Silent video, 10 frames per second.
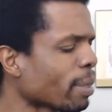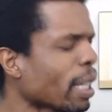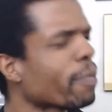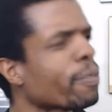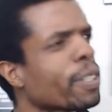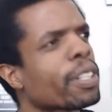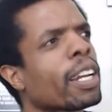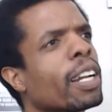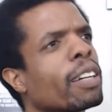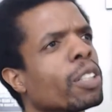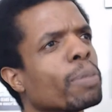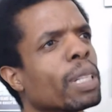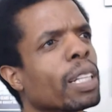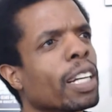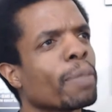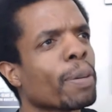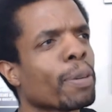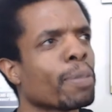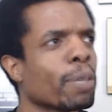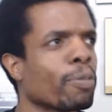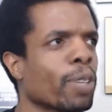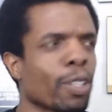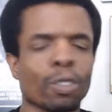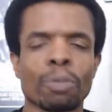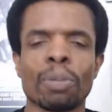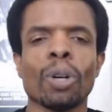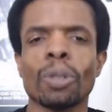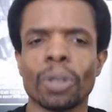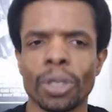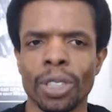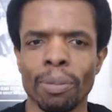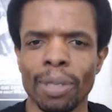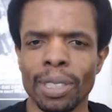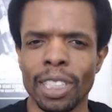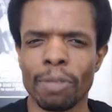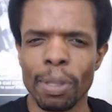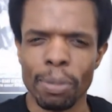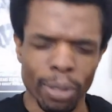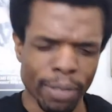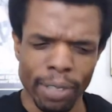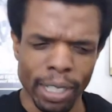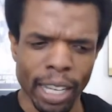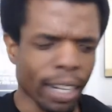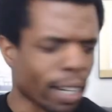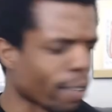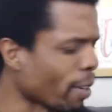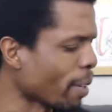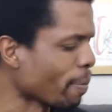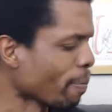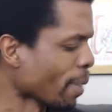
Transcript: I'll figure that out a little bit later. Maybe I'll put up one of those polls or something, see if people even care, right?